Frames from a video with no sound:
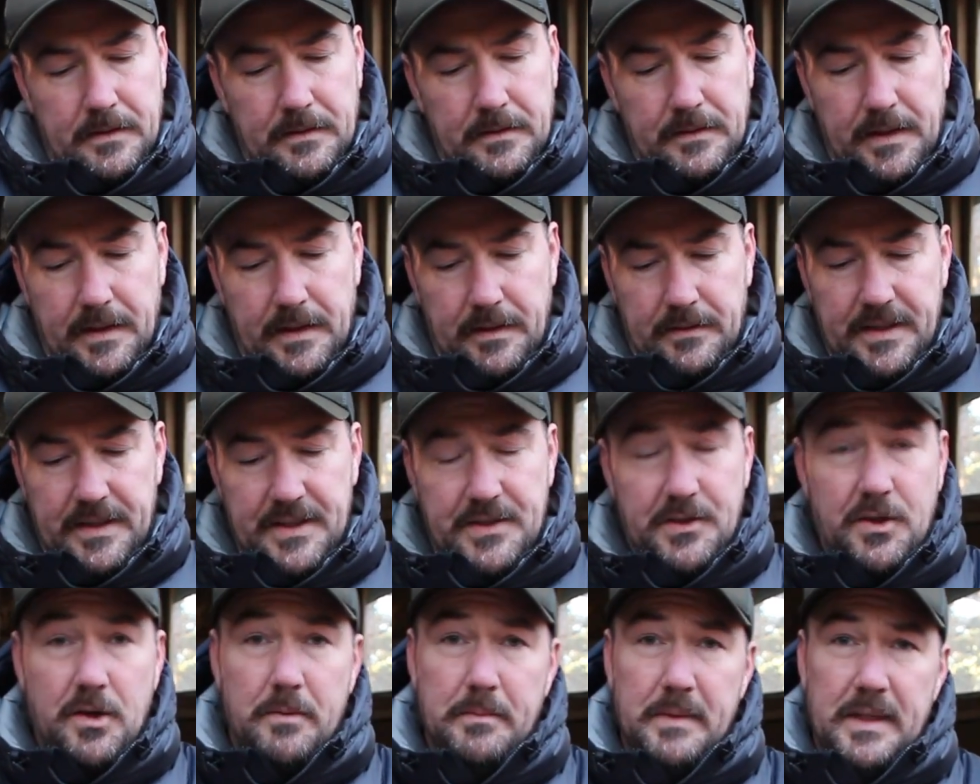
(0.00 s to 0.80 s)

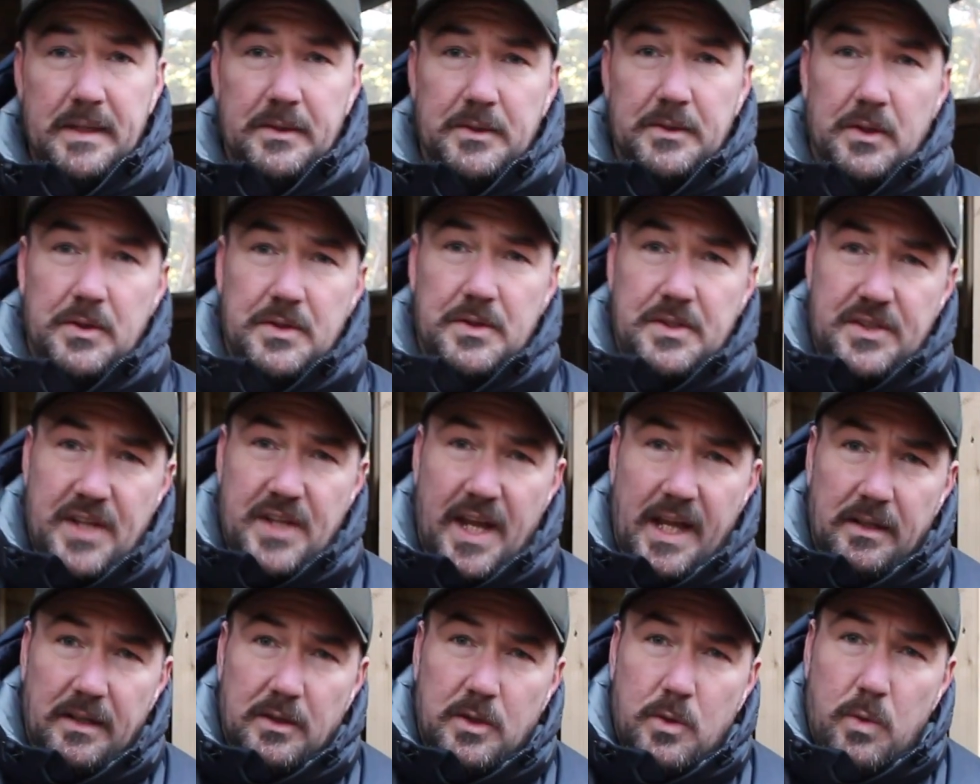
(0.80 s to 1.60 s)
This company does
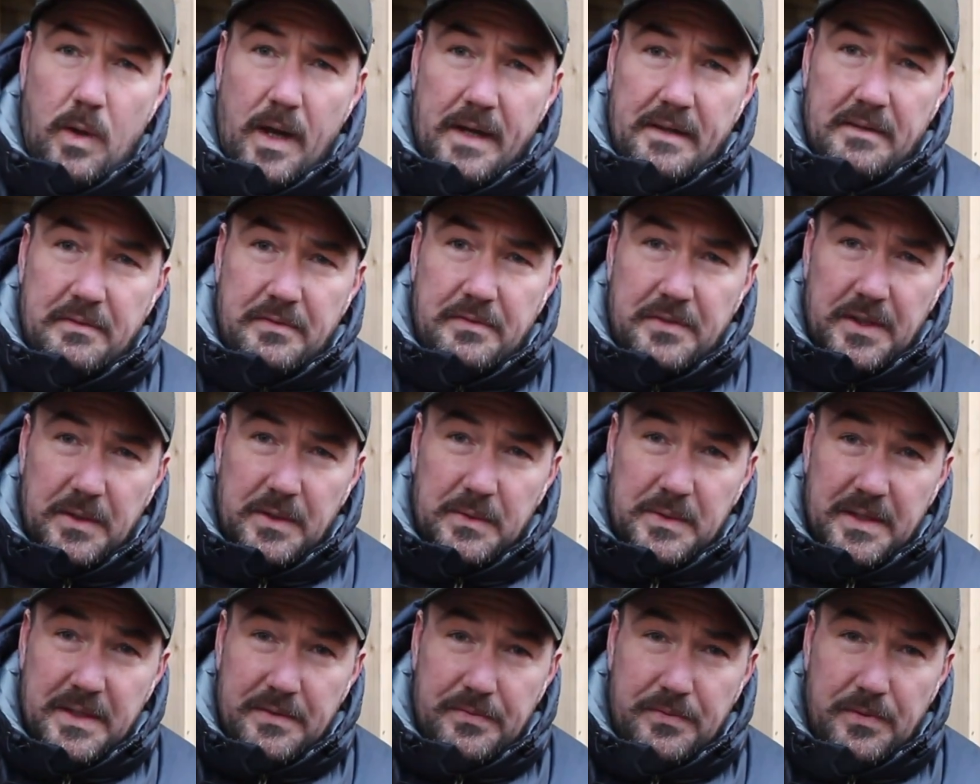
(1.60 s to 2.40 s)
sell quite a few
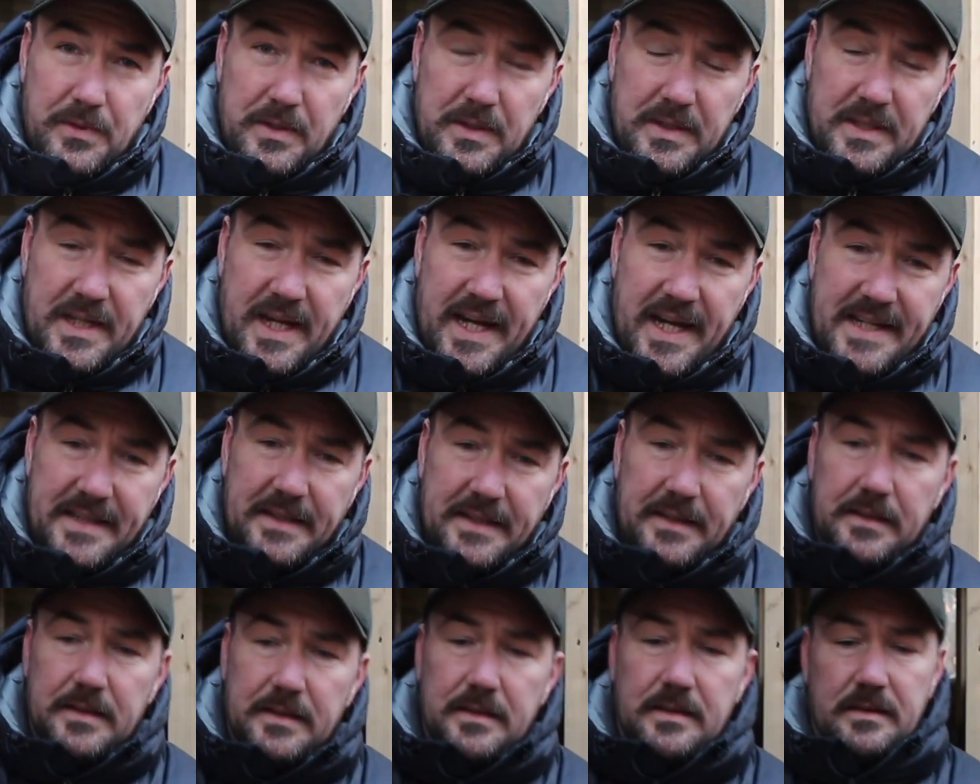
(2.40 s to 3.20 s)
different
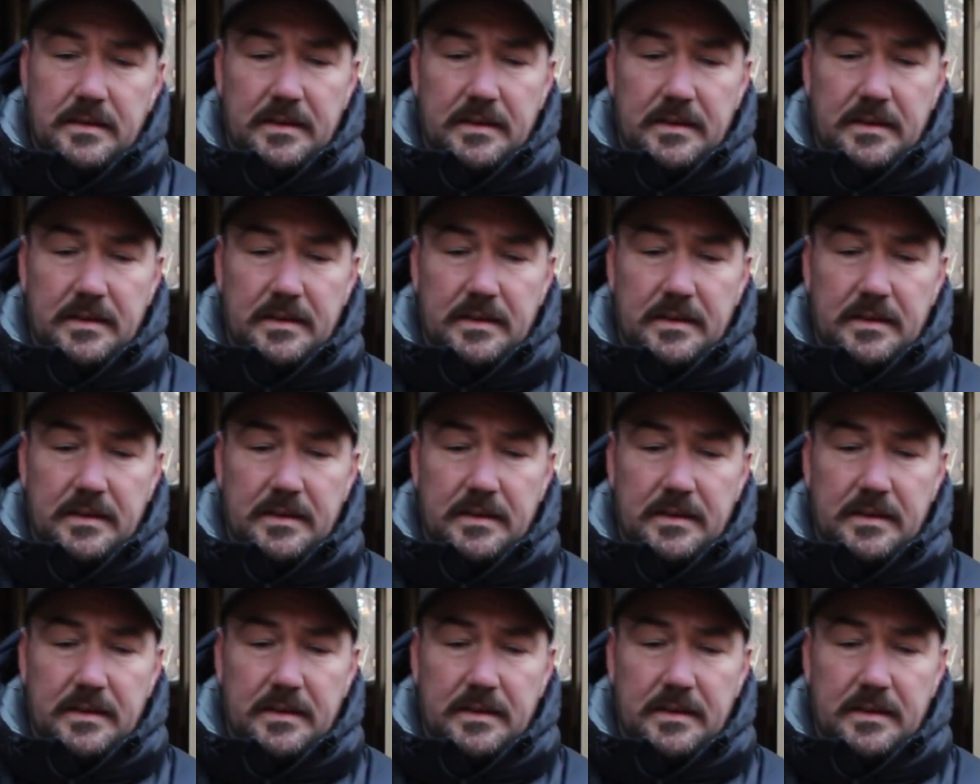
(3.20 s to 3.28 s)
heated